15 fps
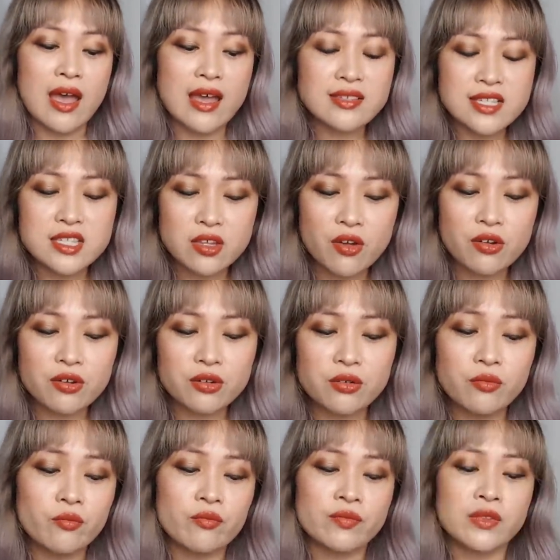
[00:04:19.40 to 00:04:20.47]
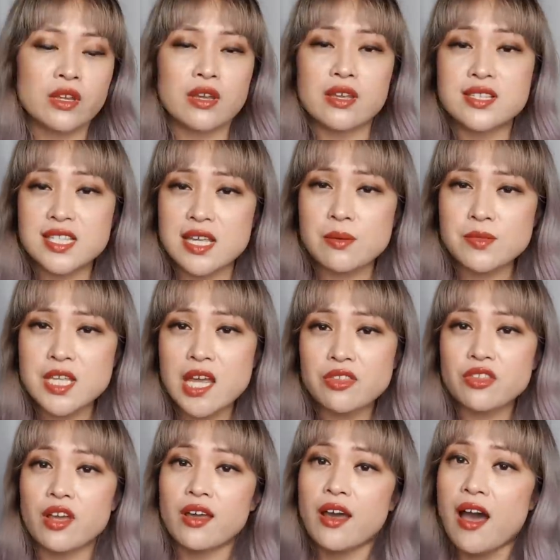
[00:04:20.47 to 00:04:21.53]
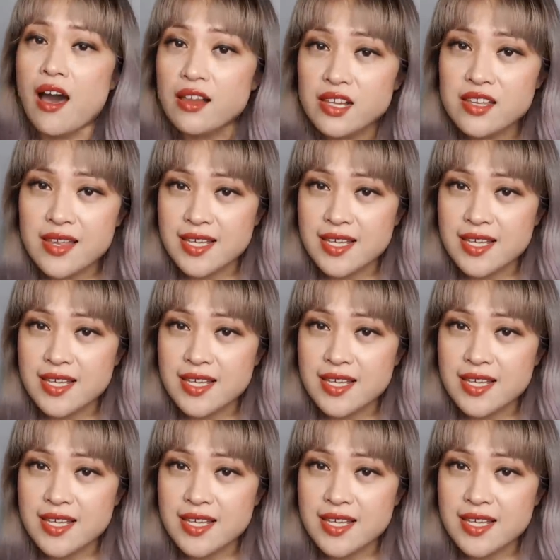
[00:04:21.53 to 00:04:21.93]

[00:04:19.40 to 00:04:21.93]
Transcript: And so it seems like the color